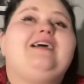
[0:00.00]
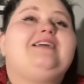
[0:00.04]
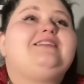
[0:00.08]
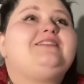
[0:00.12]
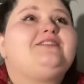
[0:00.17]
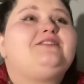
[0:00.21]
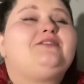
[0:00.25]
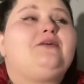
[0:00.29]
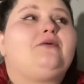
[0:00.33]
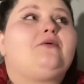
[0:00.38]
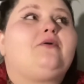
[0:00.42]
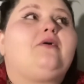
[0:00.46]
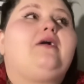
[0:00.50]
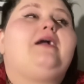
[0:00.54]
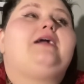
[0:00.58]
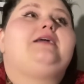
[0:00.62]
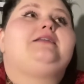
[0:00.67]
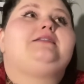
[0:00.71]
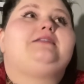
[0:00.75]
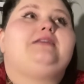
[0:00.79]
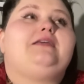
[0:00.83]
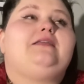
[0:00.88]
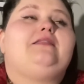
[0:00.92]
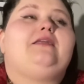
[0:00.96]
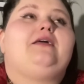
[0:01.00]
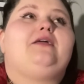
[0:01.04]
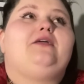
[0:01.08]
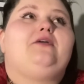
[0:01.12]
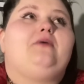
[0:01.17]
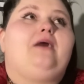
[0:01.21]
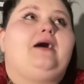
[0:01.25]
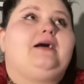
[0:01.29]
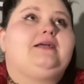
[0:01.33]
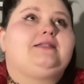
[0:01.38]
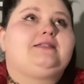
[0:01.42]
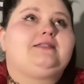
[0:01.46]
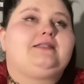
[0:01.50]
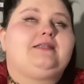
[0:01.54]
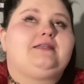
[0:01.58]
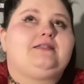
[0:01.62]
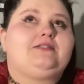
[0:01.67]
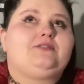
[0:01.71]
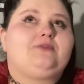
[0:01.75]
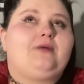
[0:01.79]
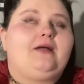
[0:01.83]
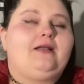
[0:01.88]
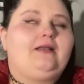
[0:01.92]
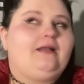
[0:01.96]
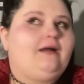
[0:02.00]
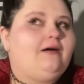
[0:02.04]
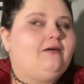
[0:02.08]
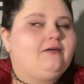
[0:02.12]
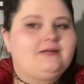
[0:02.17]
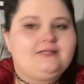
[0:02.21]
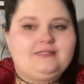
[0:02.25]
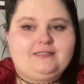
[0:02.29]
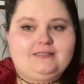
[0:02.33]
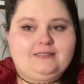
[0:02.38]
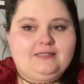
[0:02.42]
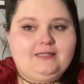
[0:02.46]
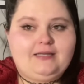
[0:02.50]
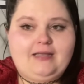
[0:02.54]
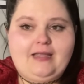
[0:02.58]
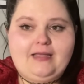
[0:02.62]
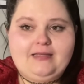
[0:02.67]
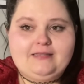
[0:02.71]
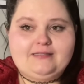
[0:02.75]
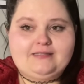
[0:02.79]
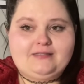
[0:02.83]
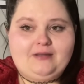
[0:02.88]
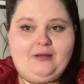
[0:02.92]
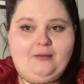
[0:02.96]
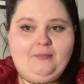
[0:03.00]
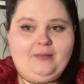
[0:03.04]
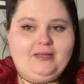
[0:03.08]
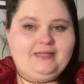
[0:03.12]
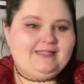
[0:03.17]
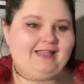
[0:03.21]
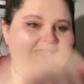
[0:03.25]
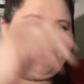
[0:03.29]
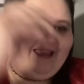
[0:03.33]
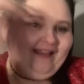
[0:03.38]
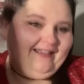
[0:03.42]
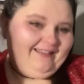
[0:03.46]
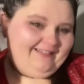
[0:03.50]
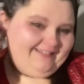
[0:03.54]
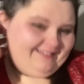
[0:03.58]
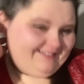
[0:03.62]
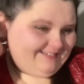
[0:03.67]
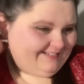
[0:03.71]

it's so crazy that you asked this right now, because today is not my day.